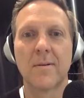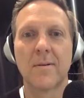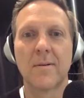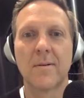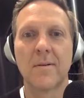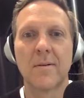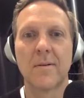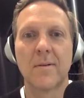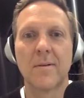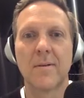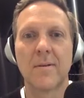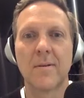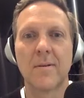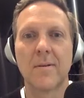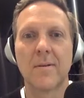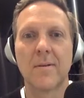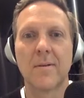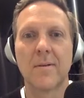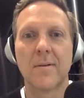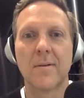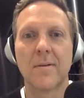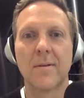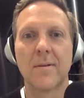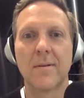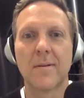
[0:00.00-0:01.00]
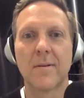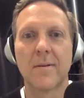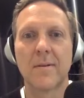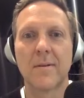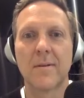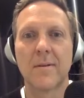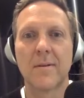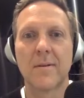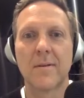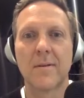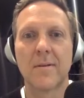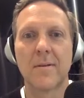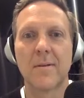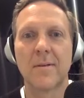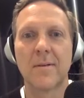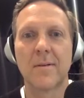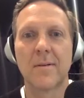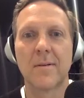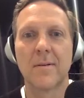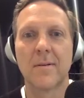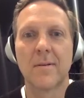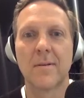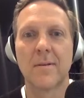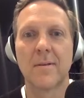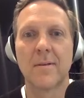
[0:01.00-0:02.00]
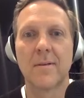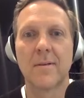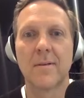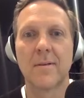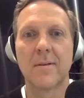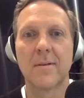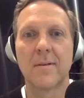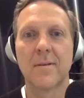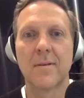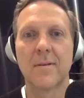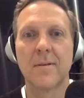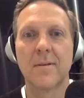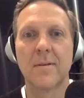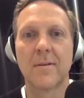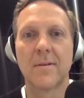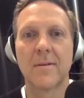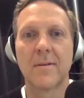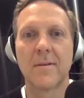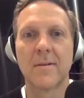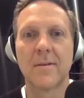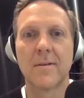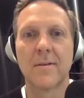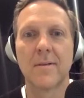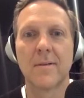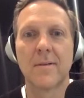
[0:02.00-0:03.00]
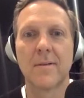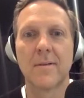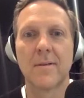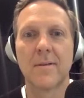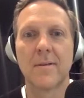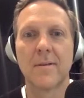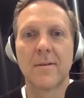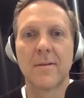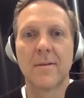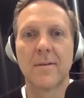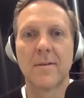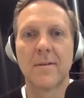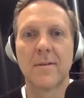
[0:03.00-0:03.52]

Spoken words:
No words are spoken by the person on screen.